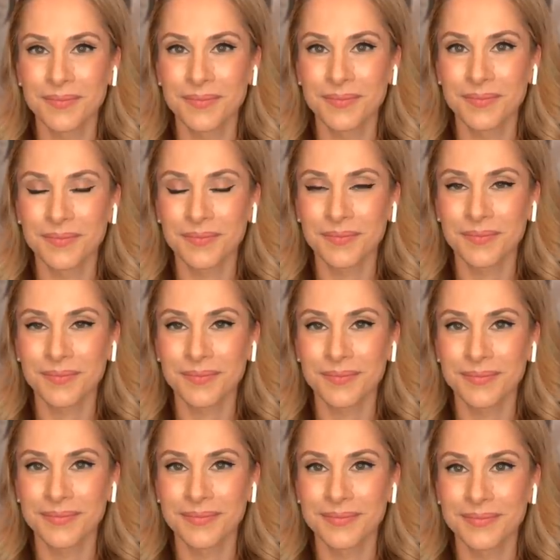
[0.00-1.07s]

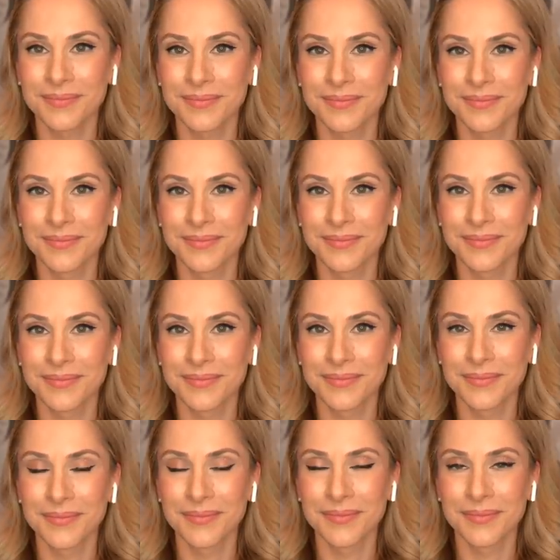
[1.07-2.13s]

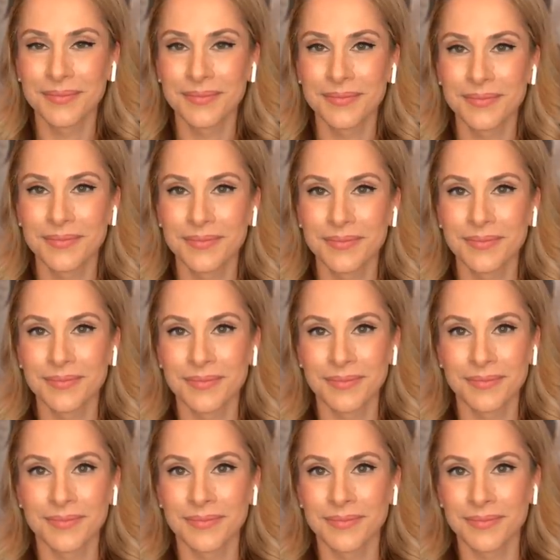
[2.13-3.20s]

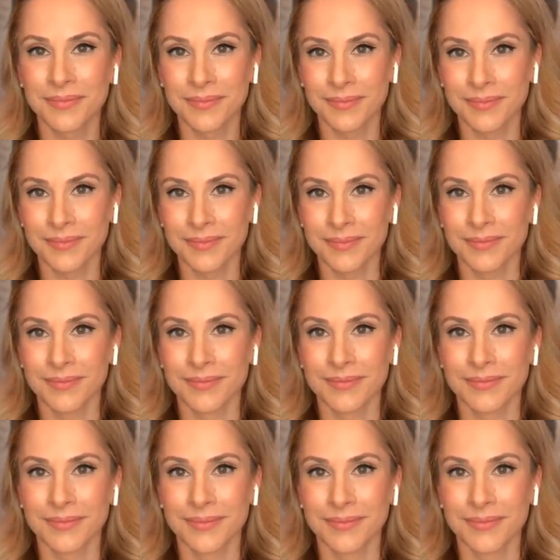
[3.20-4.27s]

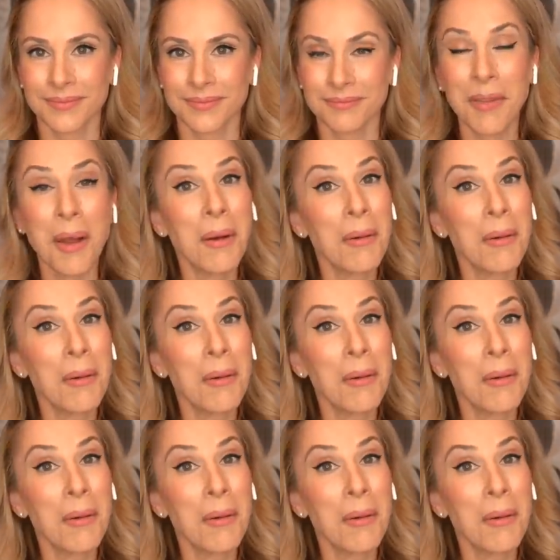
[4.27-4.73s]
The person shown says nothing.